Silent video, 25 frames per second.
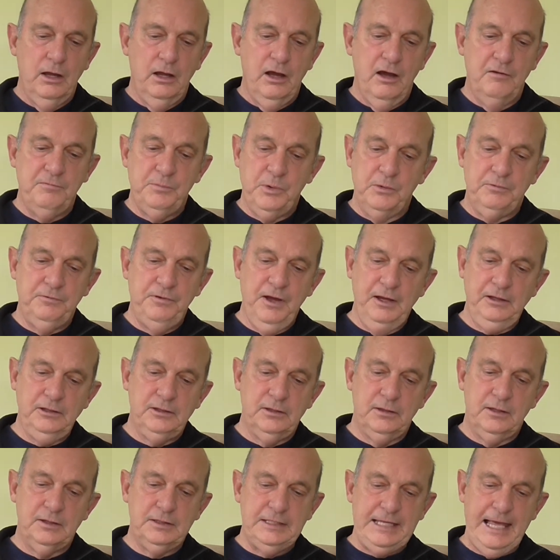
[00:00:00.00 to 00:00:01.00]
have
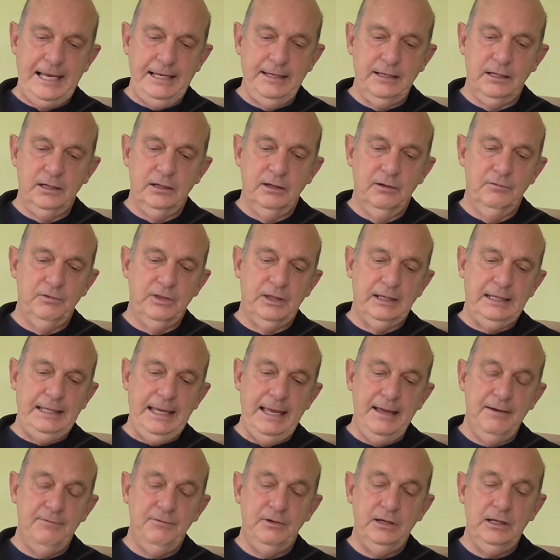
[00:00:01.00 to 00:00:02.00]
perfected the telling of the
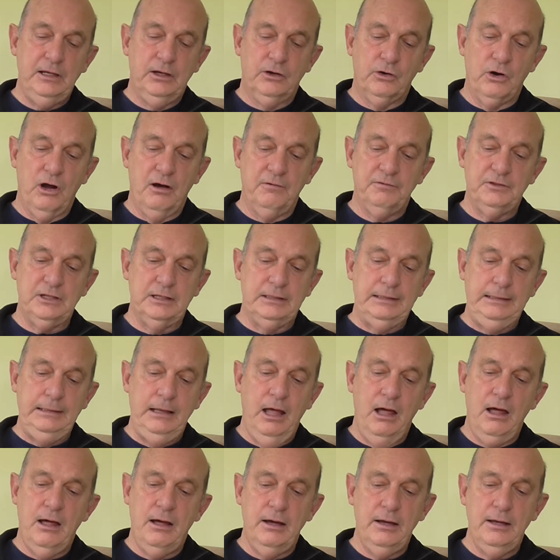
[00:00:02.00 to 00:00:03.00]
carefully crafted
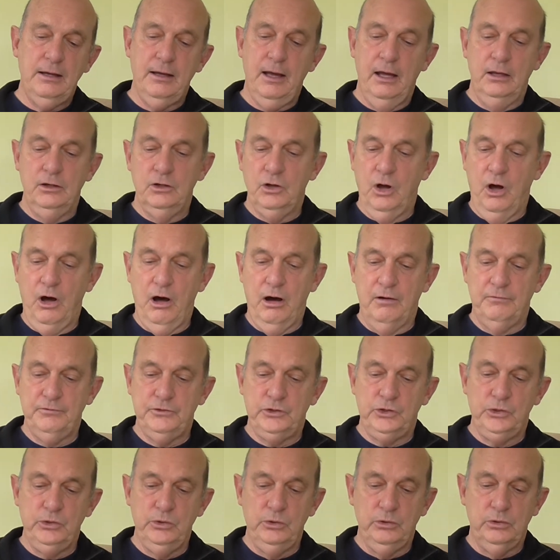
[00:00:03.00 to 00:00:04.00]
lie and
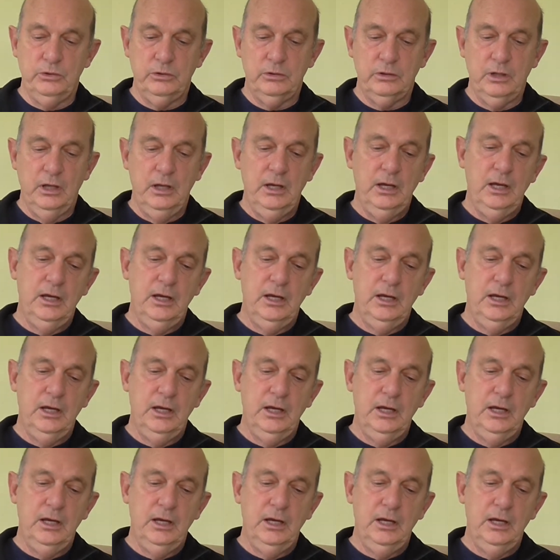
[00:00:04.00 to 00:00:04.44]
half-truth,